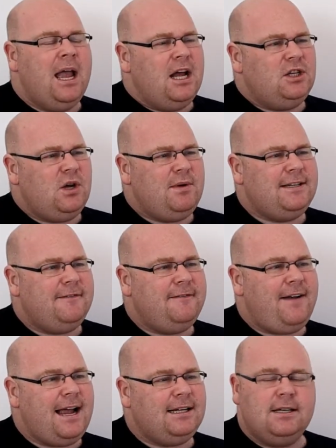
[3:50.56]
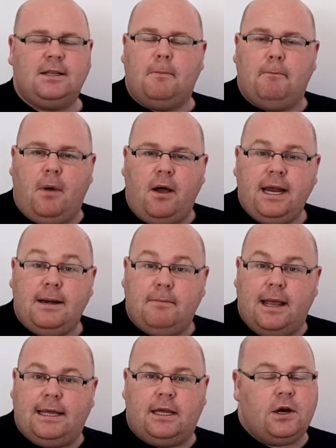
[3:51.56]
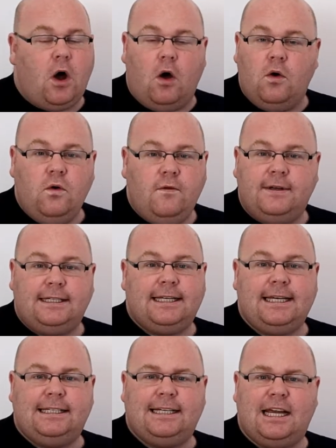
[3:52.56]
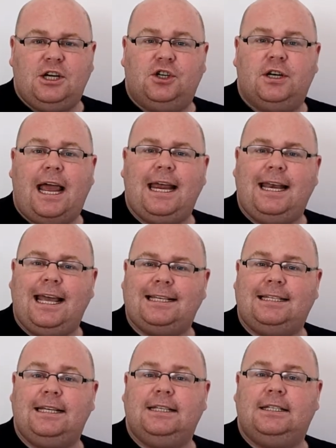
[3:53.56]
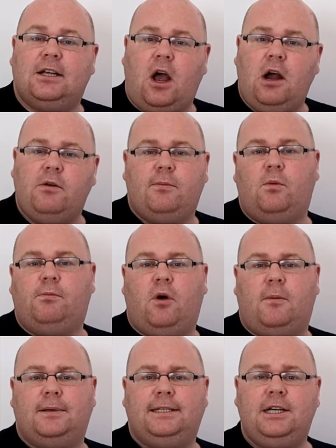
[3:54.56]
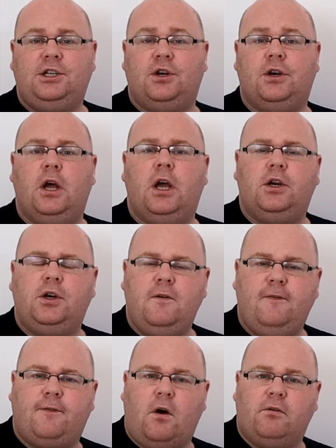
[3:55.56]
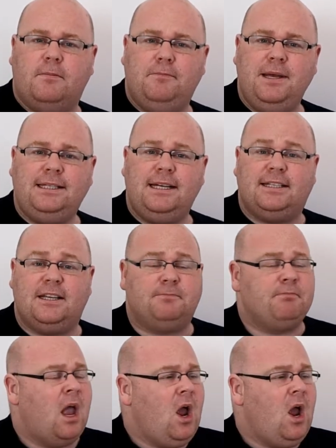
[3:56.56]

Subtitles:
And so it's a factor that might make an overseas nation a less desirable proposition to foreign businesses.